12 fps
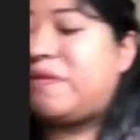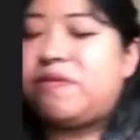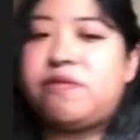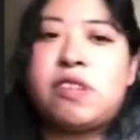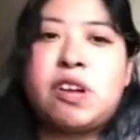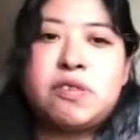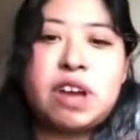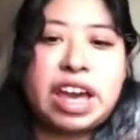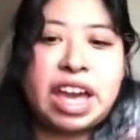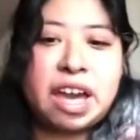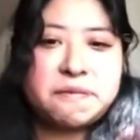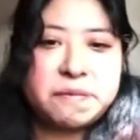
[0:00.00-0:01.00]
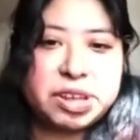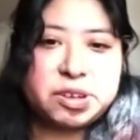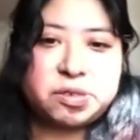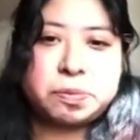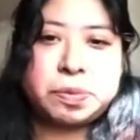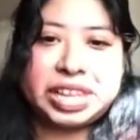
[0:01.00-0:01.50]
Well, I have my
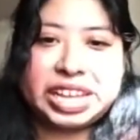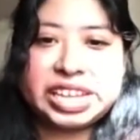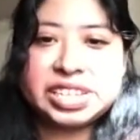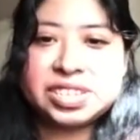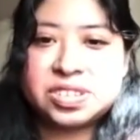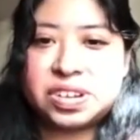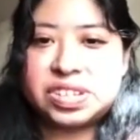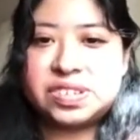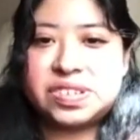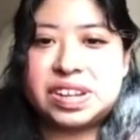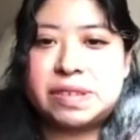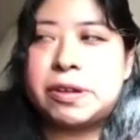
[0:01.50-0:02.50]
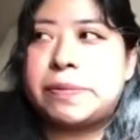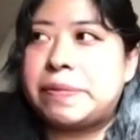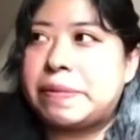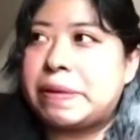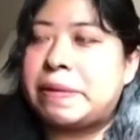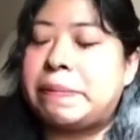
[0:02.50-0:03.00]
own place, so I don't, well,
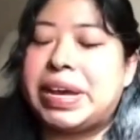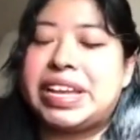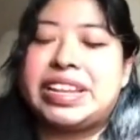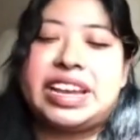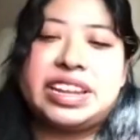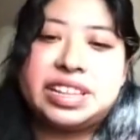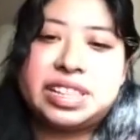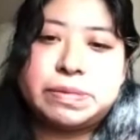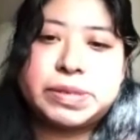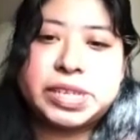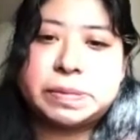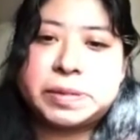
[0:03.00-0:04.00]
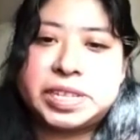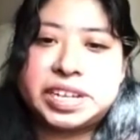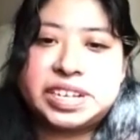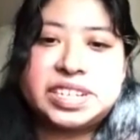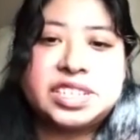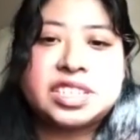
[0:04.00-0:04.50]
my Nana lives
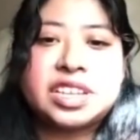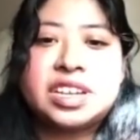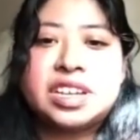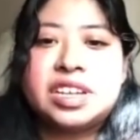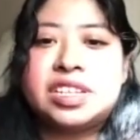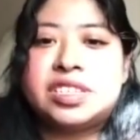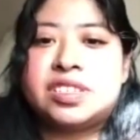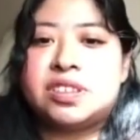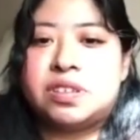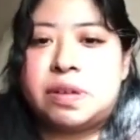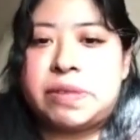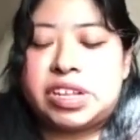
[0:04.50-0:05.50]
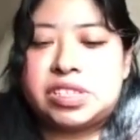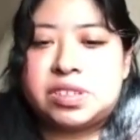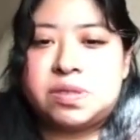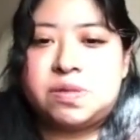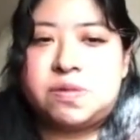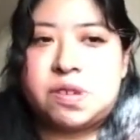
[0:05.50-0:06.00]
upstairs, so I'm not
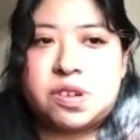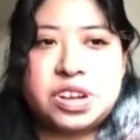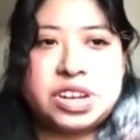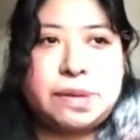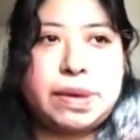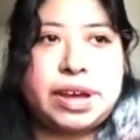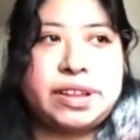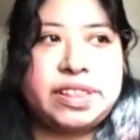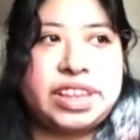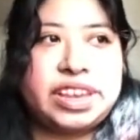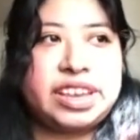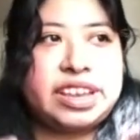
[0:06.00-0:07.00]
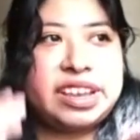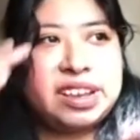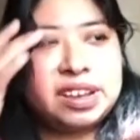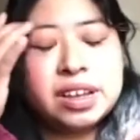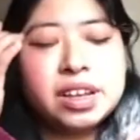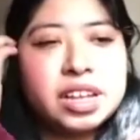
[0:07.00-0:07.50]
too worried about like
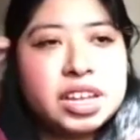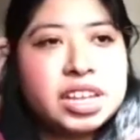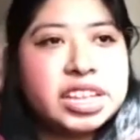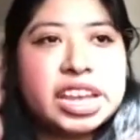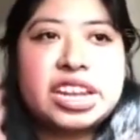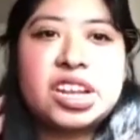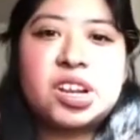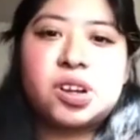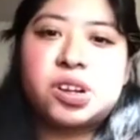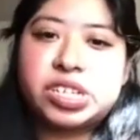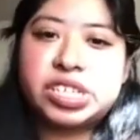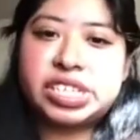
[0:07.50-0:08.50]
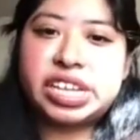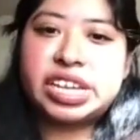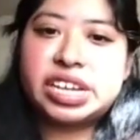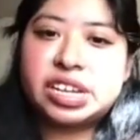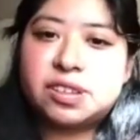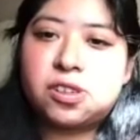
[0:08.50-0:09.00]
getting her
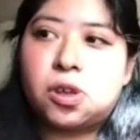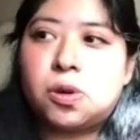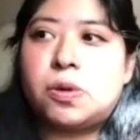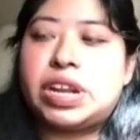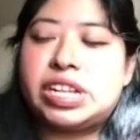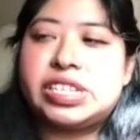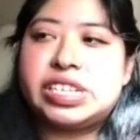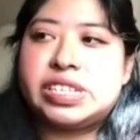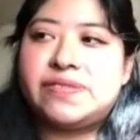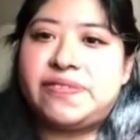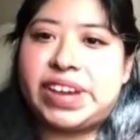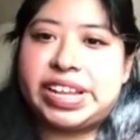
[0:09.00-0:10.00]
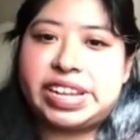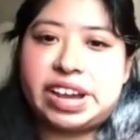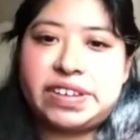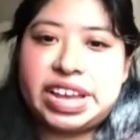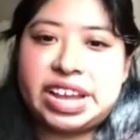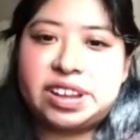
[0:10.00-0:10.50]
sick. Though when I did find
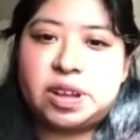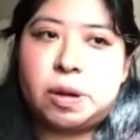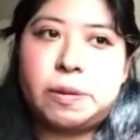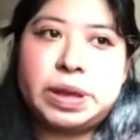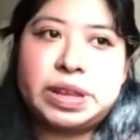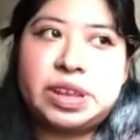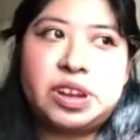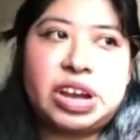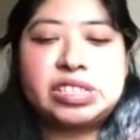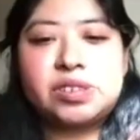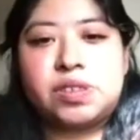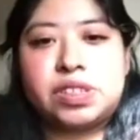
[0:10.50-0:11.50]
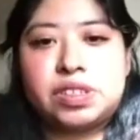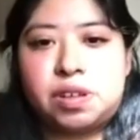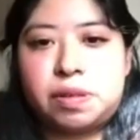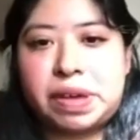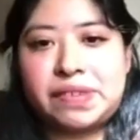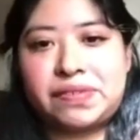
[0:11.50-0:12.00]
out I had COVID, you know, I told
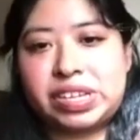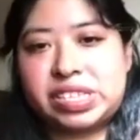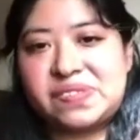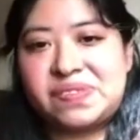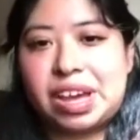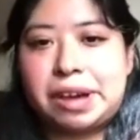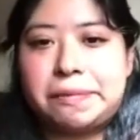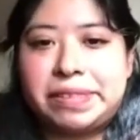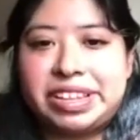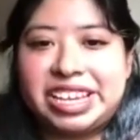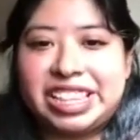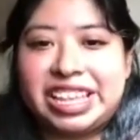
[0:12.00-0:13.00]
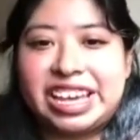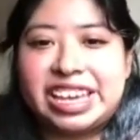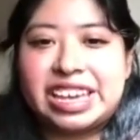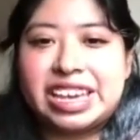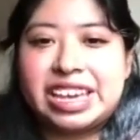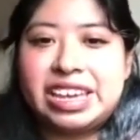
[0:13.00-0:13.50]
all my friends and family,
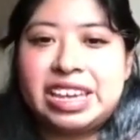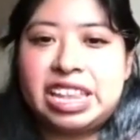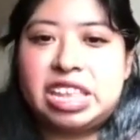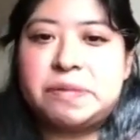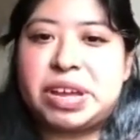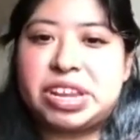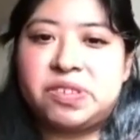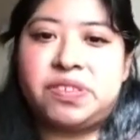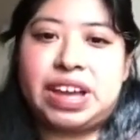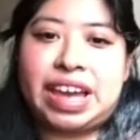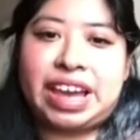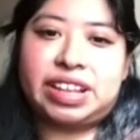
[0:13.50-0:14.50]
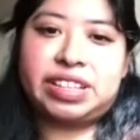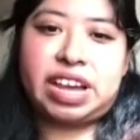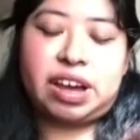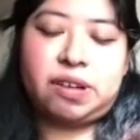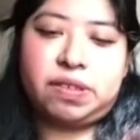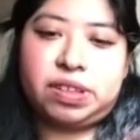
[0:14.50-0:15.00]
like anybody who I hanged
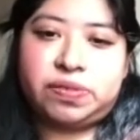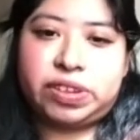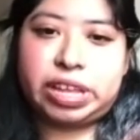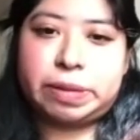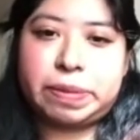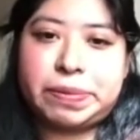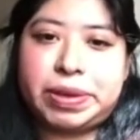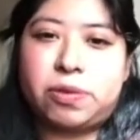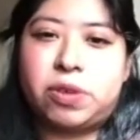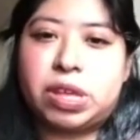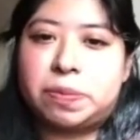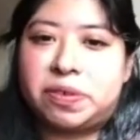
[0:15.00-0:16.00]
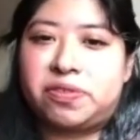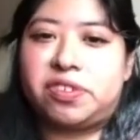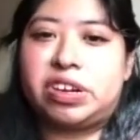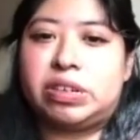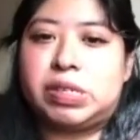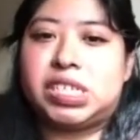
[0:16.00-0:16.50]
out with for like maybe a week
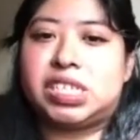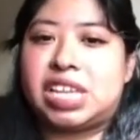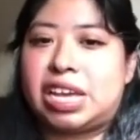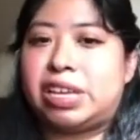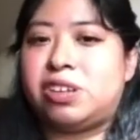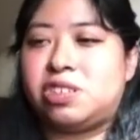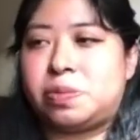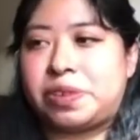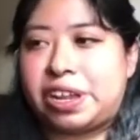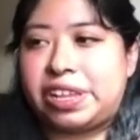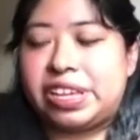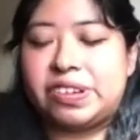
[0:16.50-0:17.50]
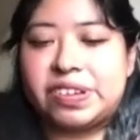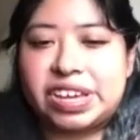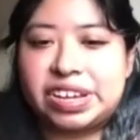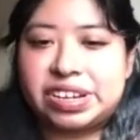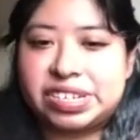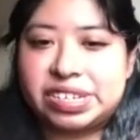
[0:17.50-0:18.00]
before, I was just like, you should probably go
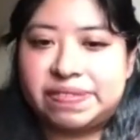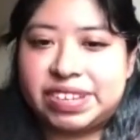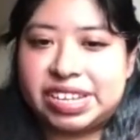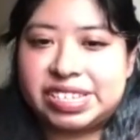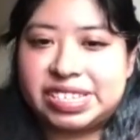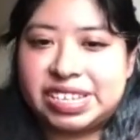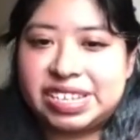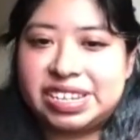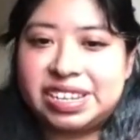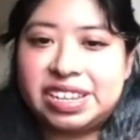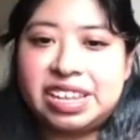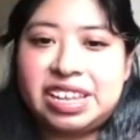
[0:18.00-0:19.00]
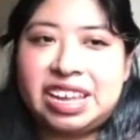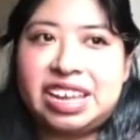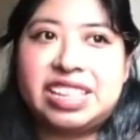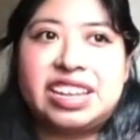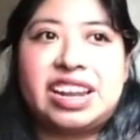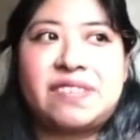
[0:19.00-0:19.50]
get yourself tested.
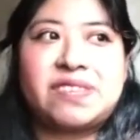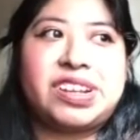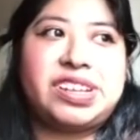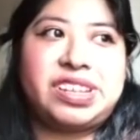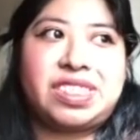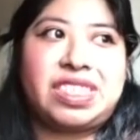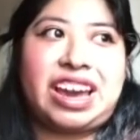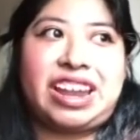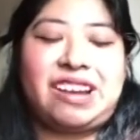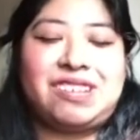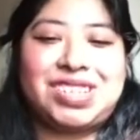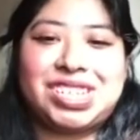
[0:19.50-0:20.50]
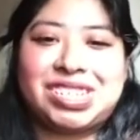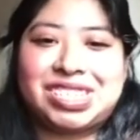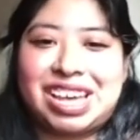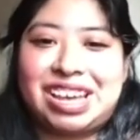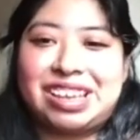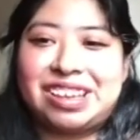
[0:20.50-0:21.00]
And then after I did that, I was just
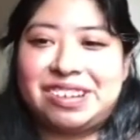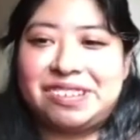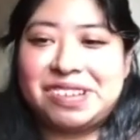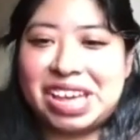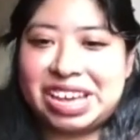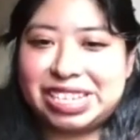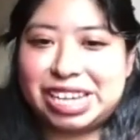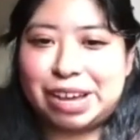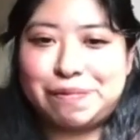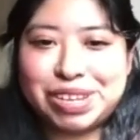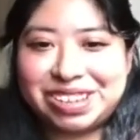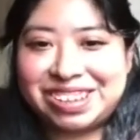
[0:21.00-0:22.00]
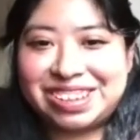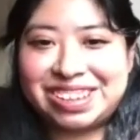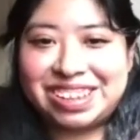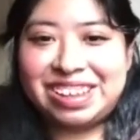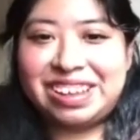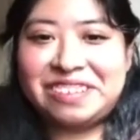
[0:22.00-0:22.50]
like, okay, time to
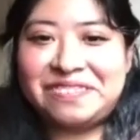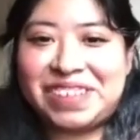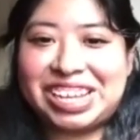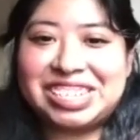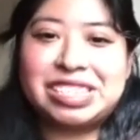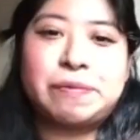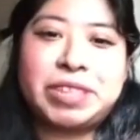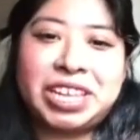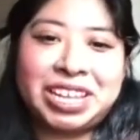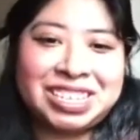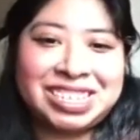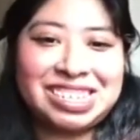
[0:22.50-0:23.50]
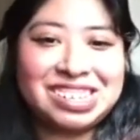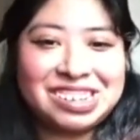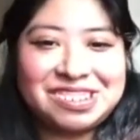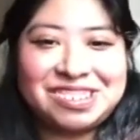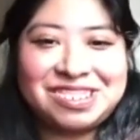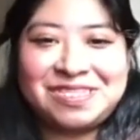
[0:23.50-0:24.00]
find something to
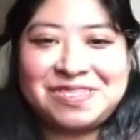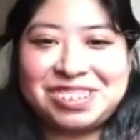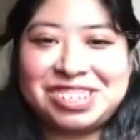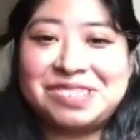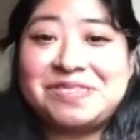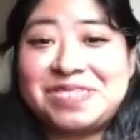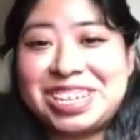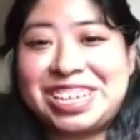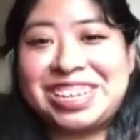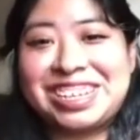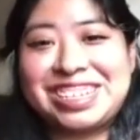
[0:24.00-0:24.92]
do for 2 weeks.